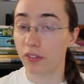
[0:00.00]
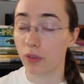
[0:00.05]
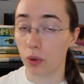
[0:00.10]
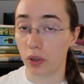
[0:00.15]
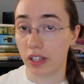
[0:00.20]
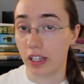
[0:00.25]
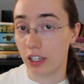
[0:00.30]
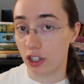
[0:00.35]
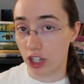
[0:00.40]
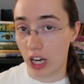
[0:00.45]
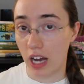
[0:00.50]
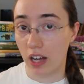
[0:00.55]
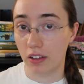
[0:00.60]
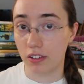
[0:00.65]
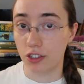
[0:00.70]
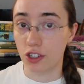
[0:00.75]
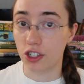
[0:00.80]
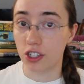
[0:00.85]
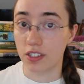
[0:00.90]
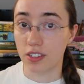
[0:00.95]
for the
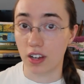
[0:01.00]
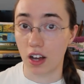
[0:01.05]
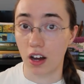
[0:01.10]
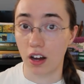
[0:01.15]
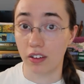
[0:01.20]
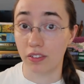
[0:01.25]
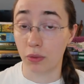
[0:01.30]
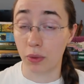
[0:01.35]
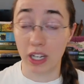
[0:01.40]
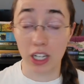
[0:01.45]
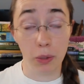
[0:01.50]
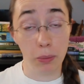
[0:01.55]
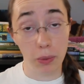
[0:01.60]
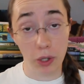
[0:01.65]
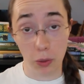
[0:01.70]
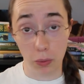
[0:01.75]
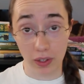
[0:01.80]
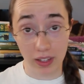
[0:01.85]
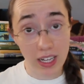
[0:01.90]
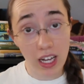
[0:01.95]
challenges of read a
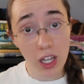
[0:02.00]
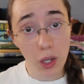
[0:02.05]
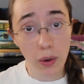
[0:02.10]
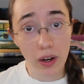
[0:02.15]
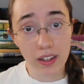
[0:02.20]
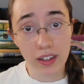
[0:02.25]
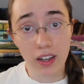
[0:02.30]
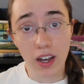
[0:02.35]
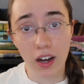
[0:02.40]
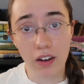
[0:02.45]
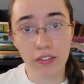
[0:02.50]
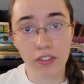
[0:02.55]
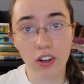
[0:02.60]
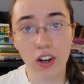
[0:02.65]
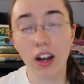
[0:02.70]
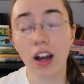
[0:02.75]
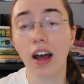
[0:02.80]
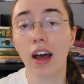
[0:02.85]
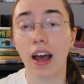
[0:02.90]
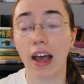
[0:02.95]
book with yellow on the cover